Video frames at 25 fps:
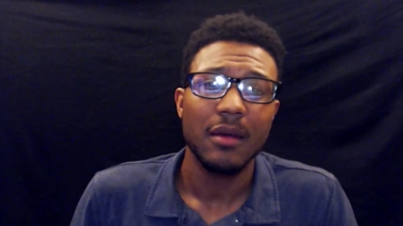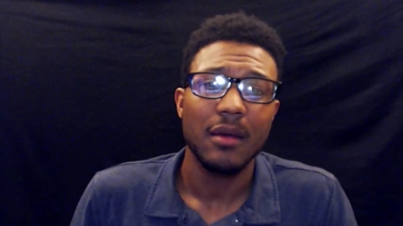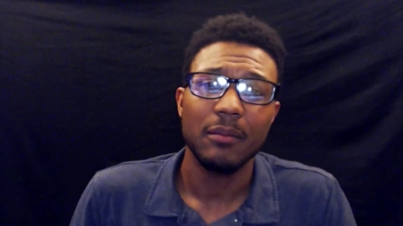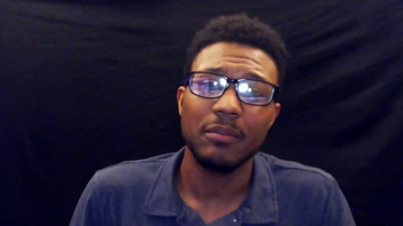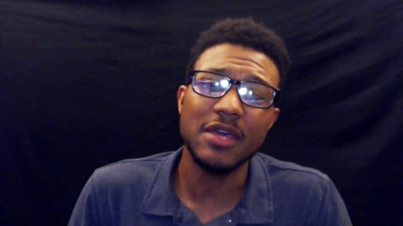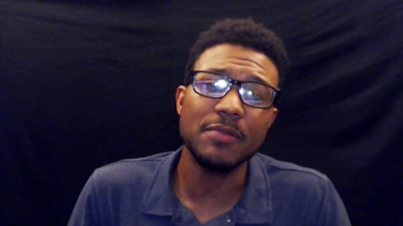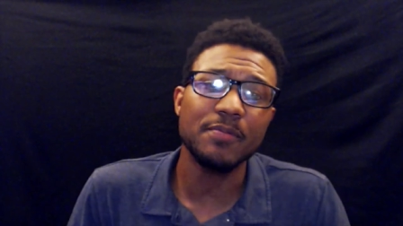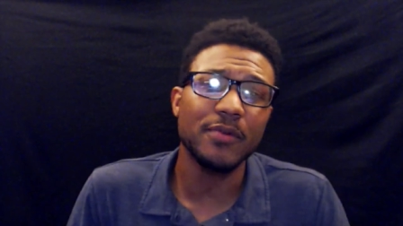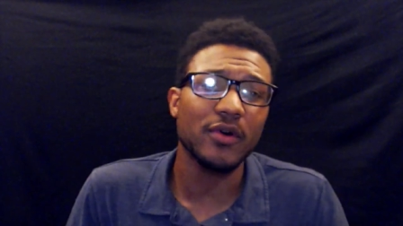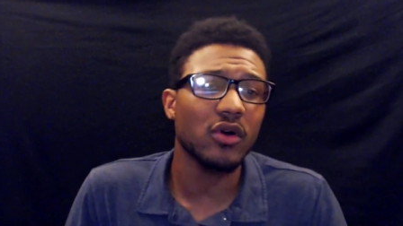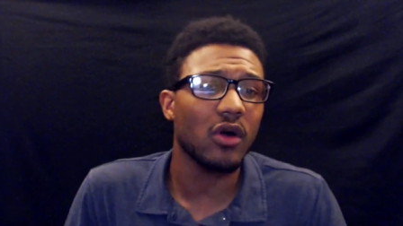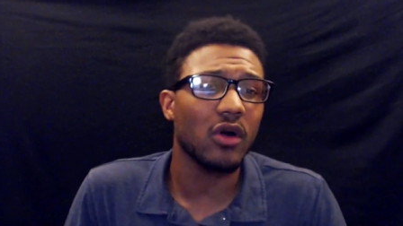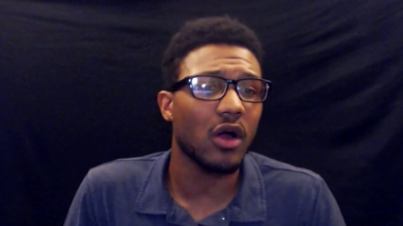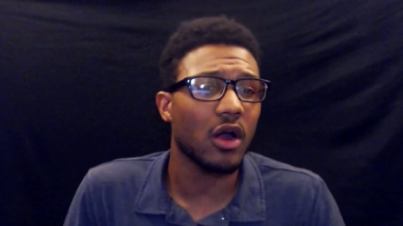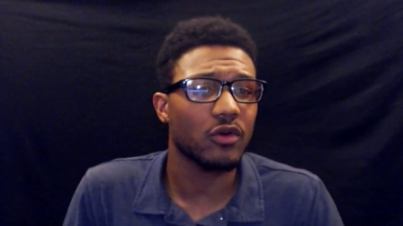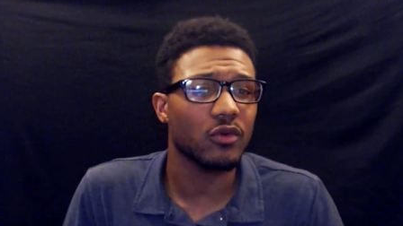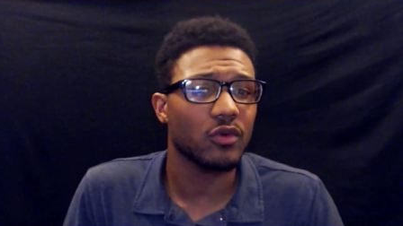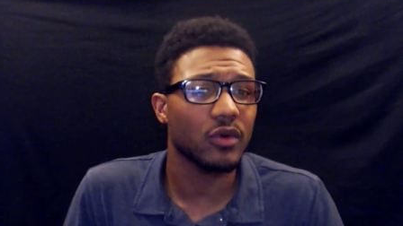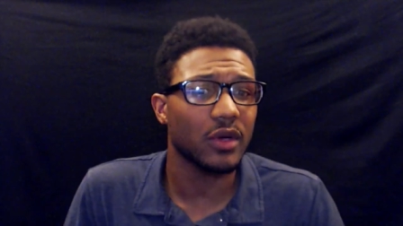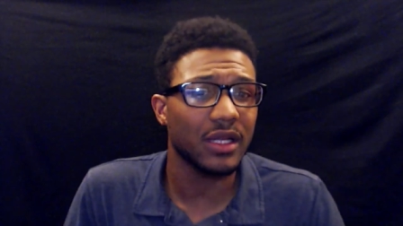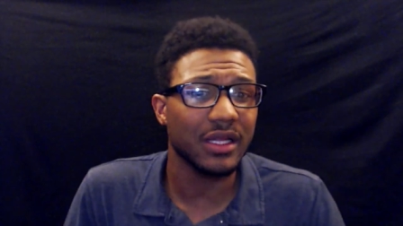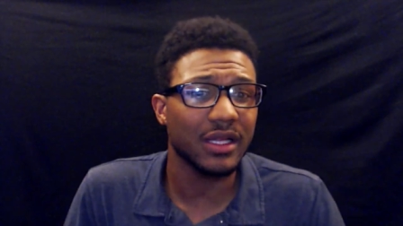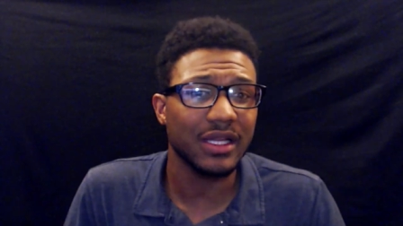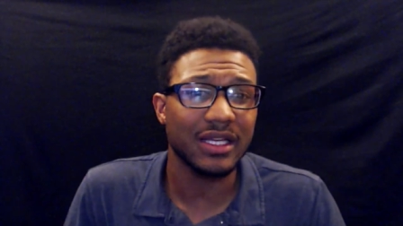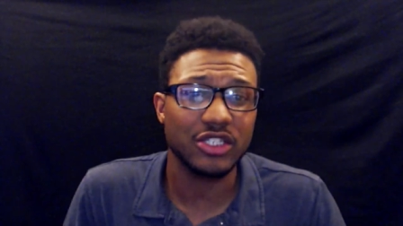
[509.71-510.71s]
people are
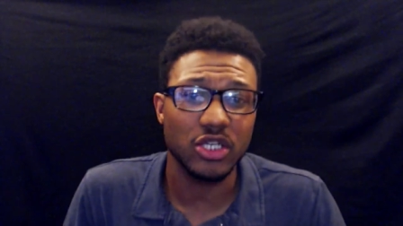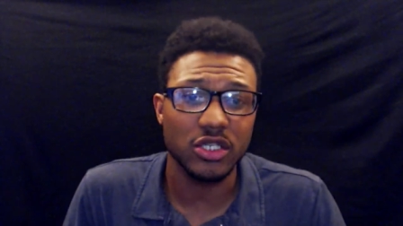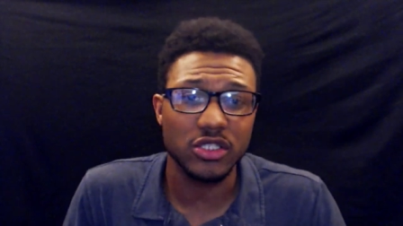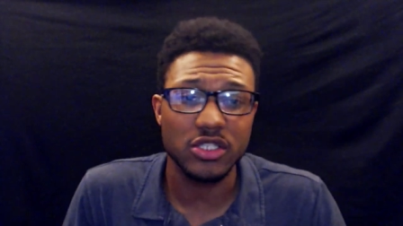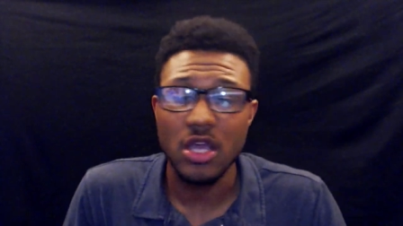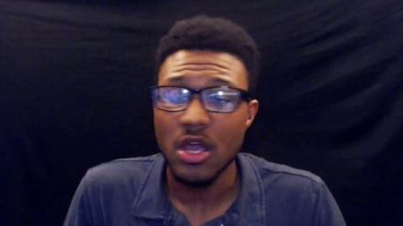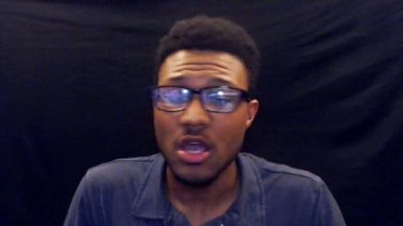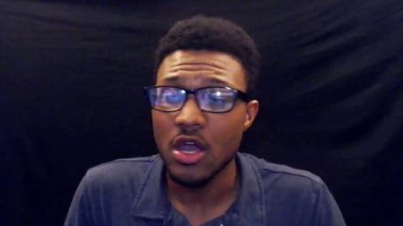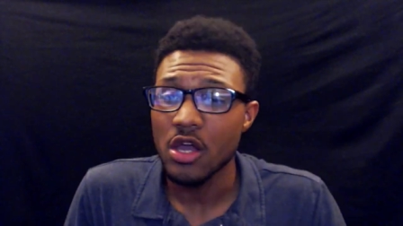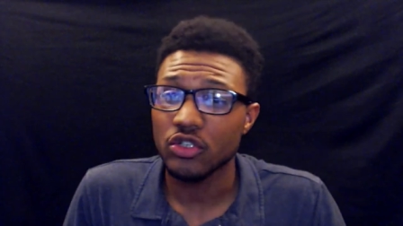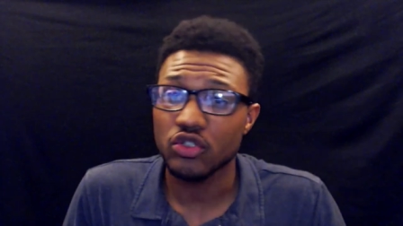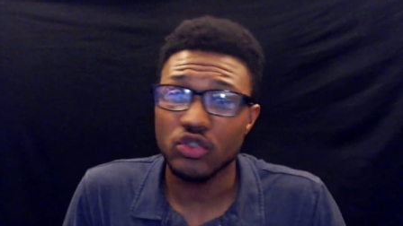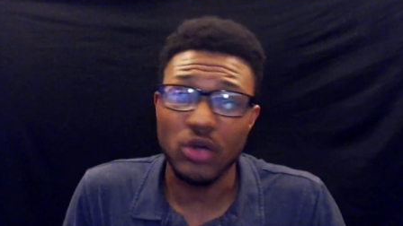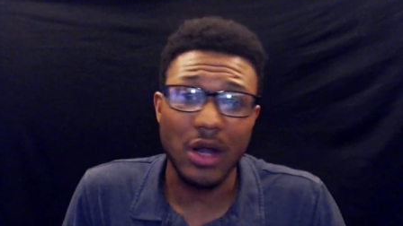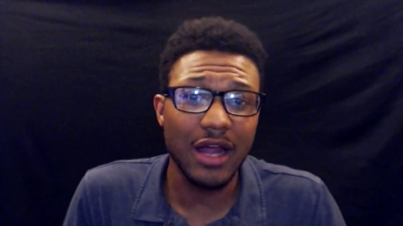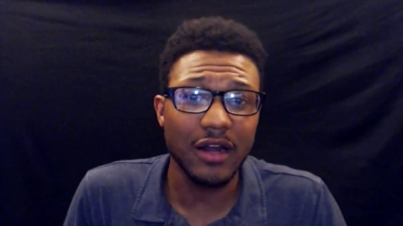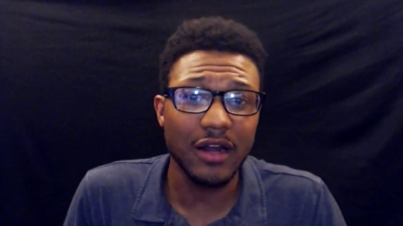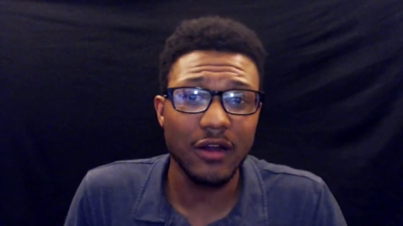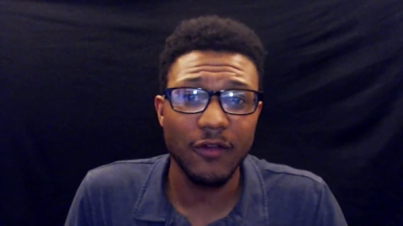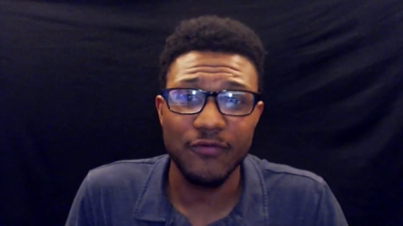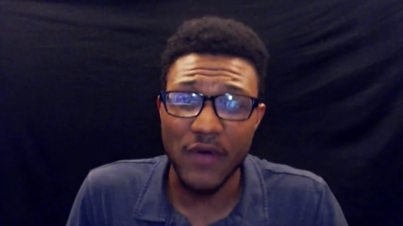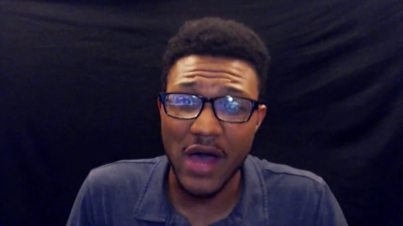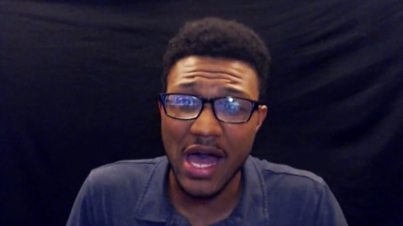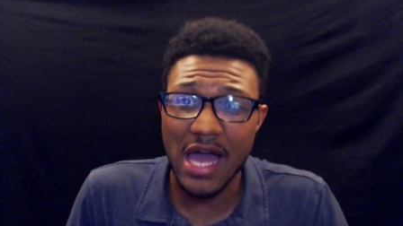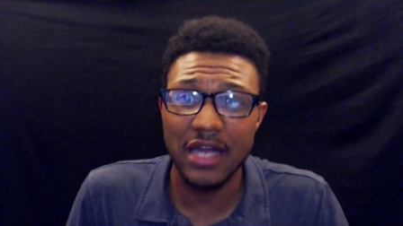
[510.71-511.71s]
really just trying
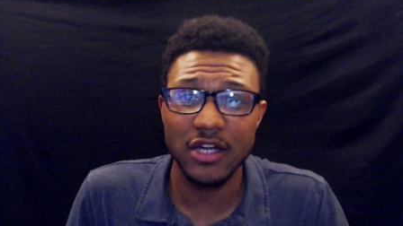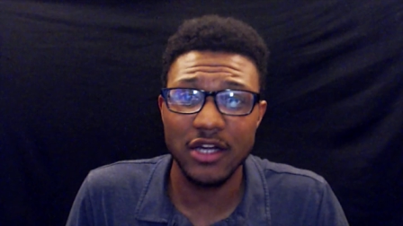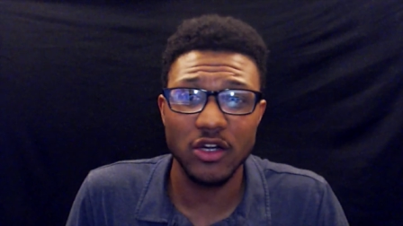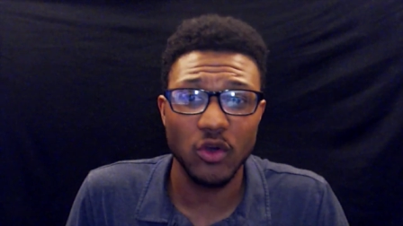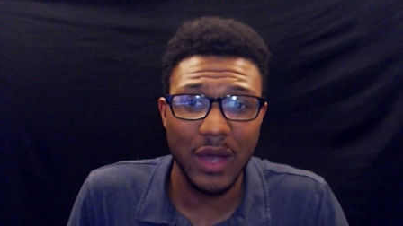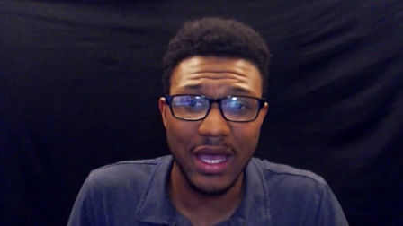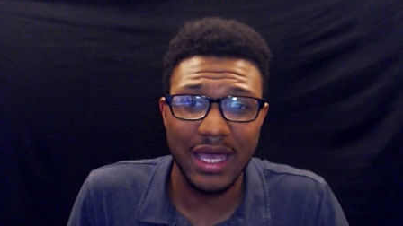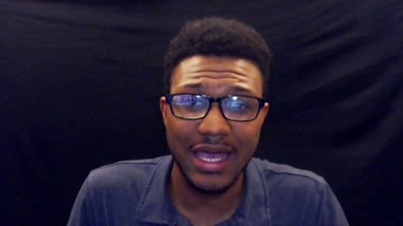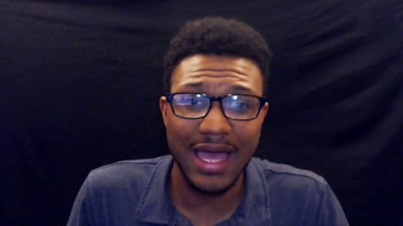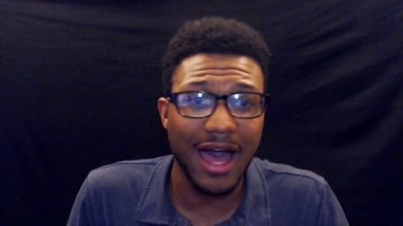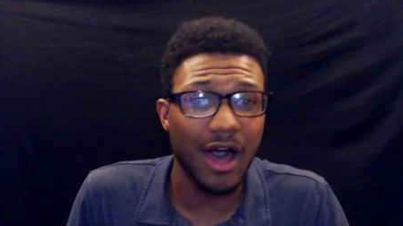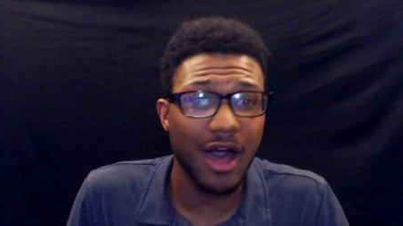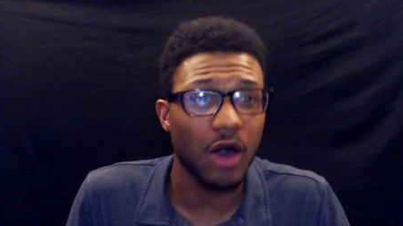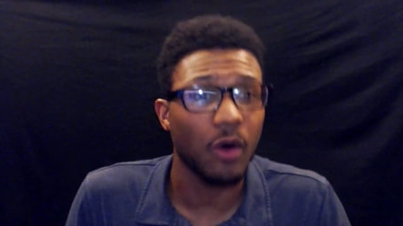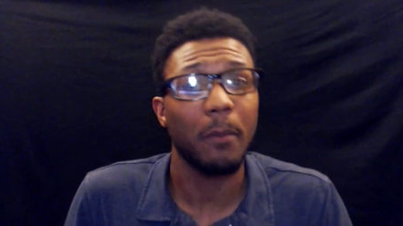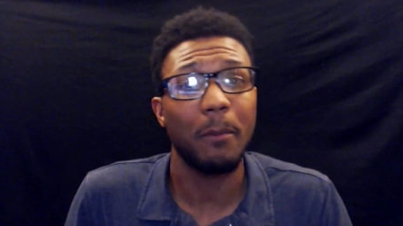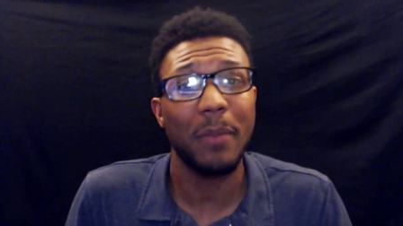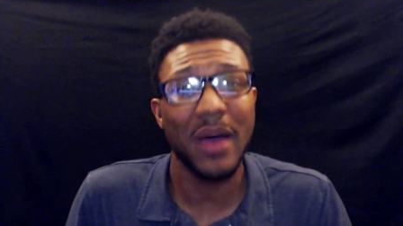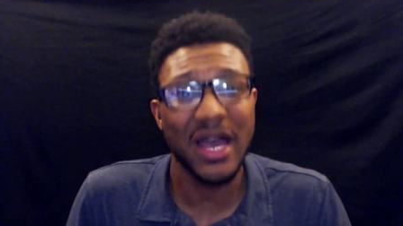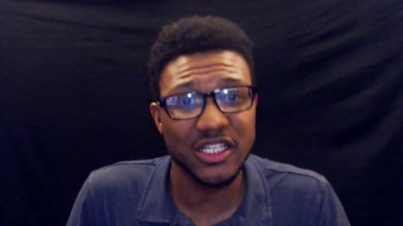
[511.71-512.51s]
to find a way out.